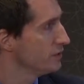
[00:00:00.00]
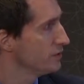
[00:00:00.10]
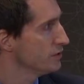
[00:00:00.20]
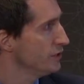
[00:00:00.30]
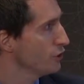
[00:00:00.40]

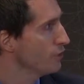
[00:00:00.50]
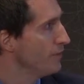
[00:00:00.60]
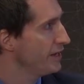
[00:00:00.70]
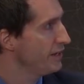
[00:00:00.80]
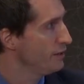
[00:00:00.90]

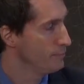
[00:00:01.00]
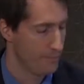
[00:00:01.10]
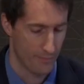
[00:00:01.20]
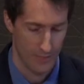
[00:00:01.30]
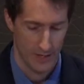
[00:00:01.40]
selumetinib
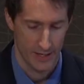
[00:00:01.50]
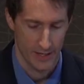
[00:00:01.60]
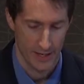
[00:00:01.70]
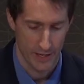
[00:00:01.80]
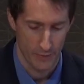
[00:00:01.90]
in
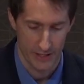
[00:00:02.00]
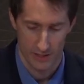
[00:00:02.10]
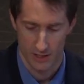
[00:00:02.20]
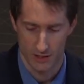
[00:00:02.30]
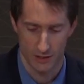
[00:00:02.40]
KRAS
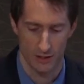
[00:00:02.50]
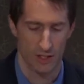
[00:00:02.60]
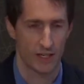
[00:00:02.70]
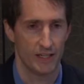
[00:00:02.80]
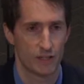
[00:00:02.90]
non-cell
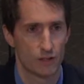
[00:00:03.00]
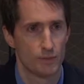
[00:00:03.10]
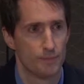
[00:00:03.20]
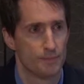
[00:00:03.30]
lung cancer.